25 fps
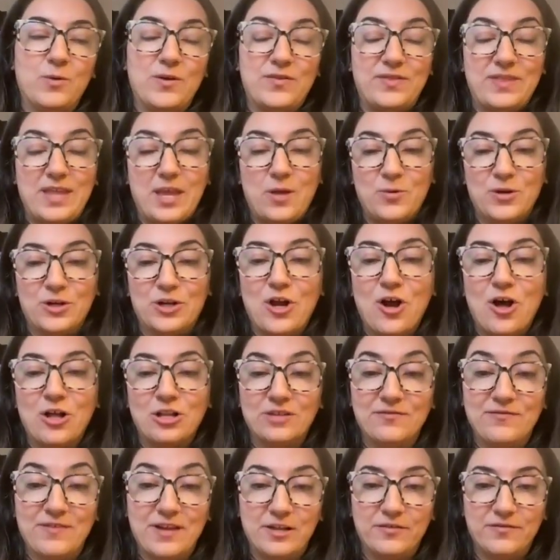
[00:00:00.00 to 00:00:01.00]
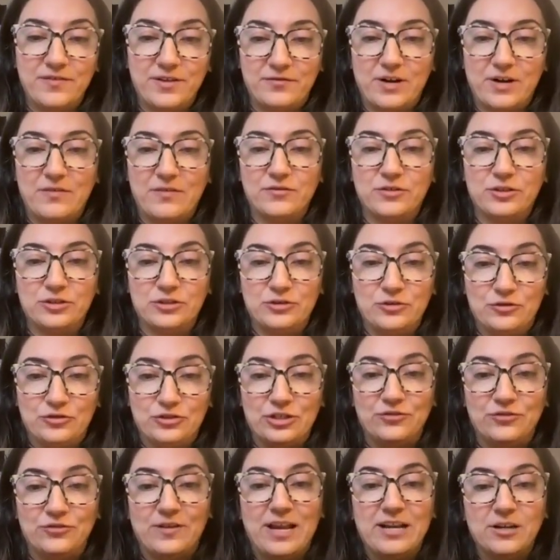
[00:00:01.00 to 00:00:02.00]
what they would call a velvet
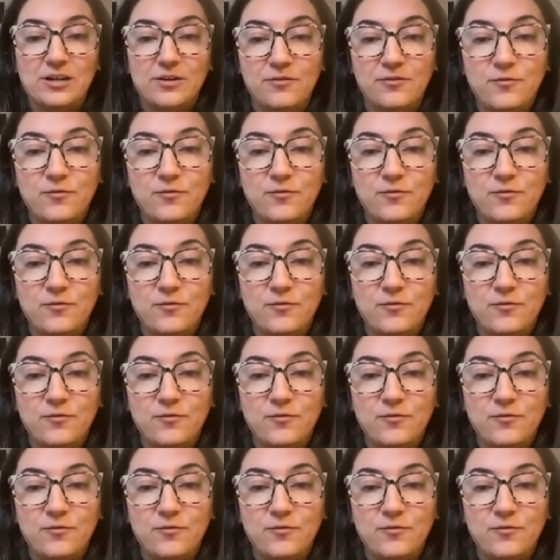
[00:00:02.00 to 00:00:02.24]
revolution, right?